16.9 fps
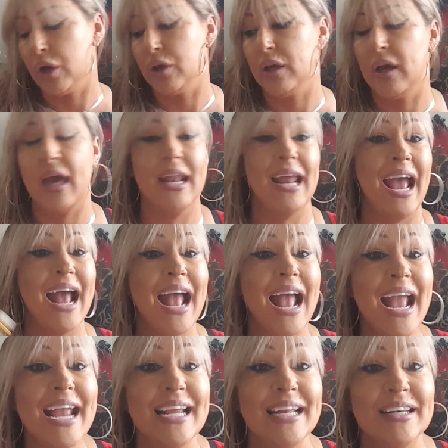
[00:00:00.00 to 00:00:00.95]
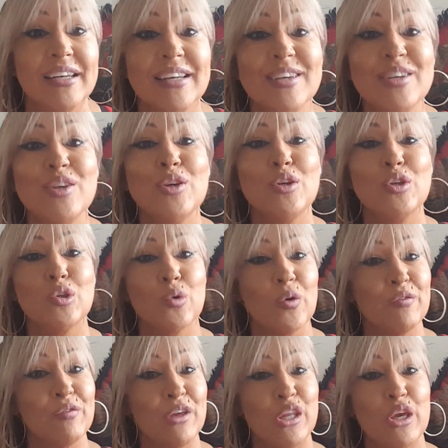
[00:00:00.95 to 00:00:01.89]
you, and I hate
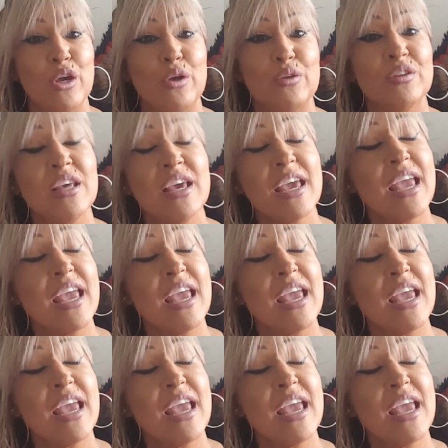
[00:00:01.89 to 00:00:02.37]
short videos.